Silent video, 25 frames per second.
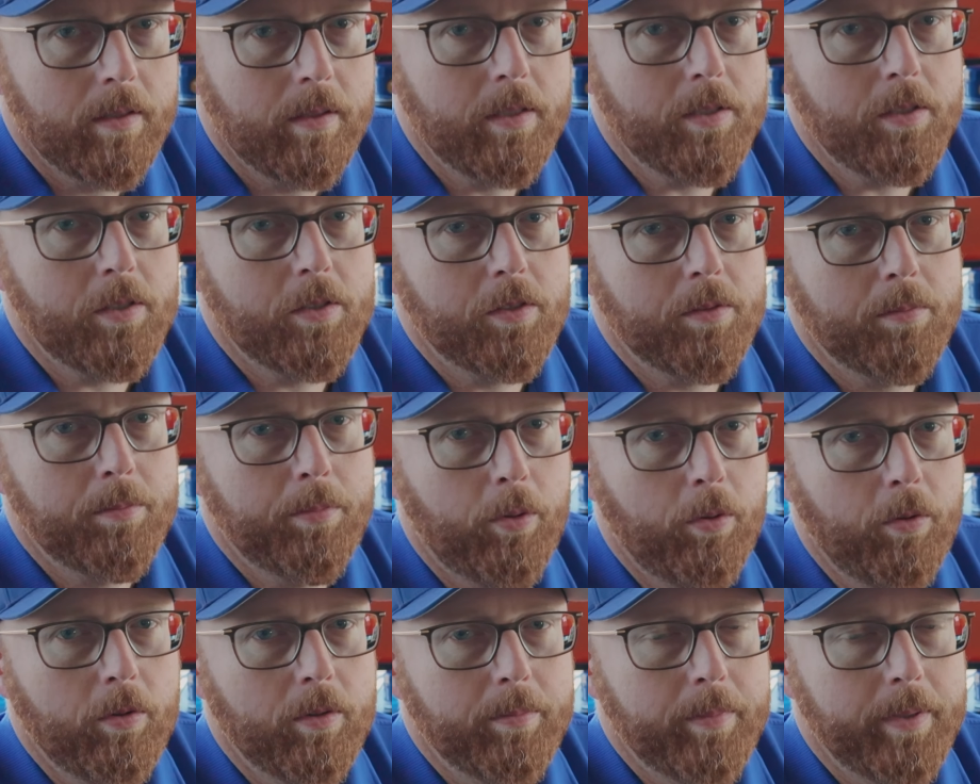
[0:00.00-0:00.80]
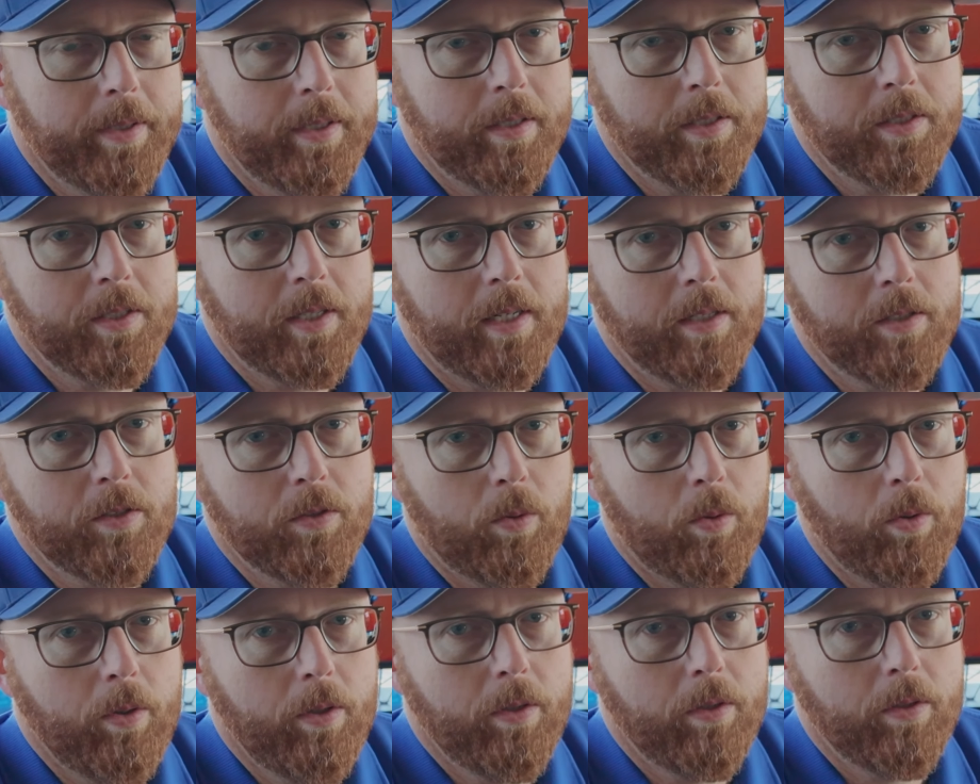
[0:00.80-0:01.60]
This is important because as
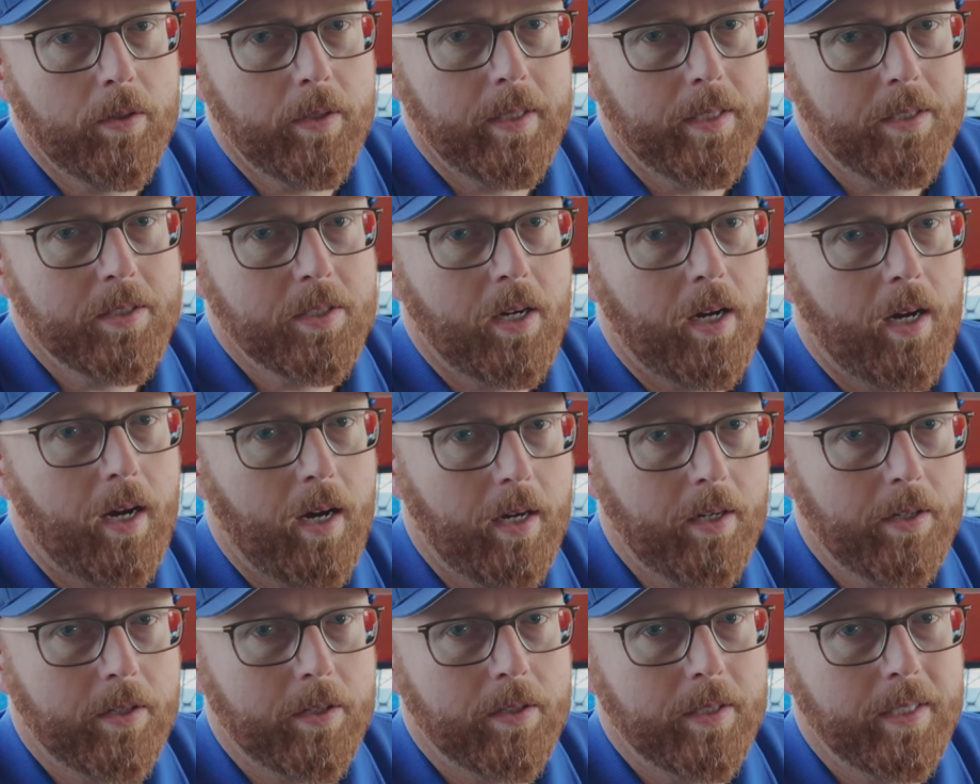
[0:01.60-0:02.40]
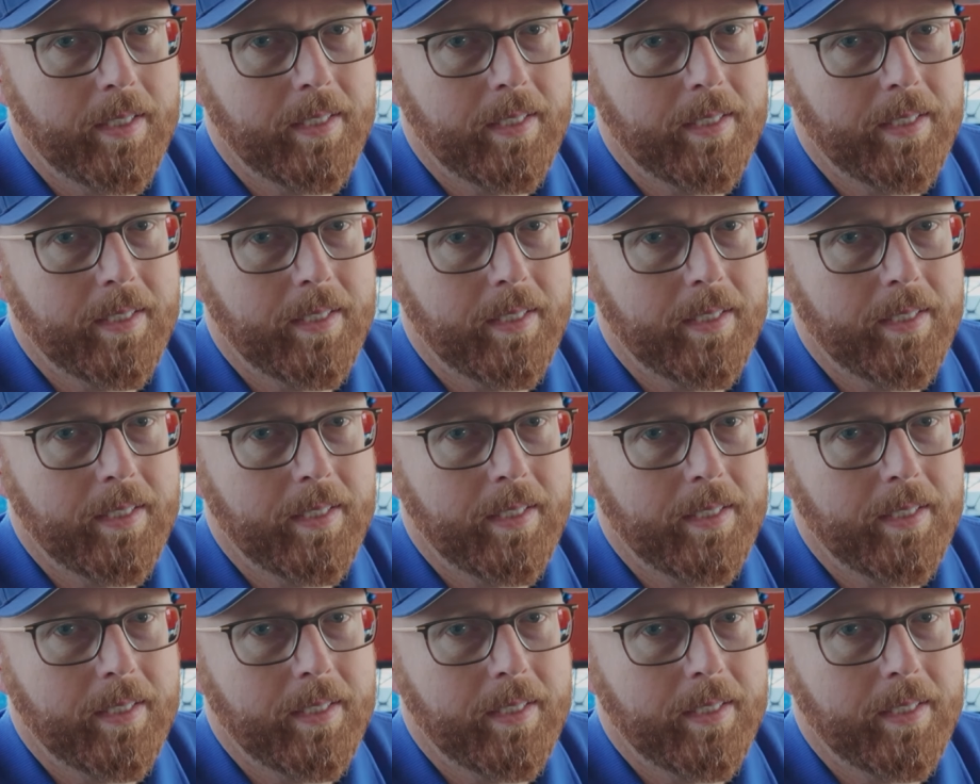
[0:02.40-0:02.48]
oil gets hotter,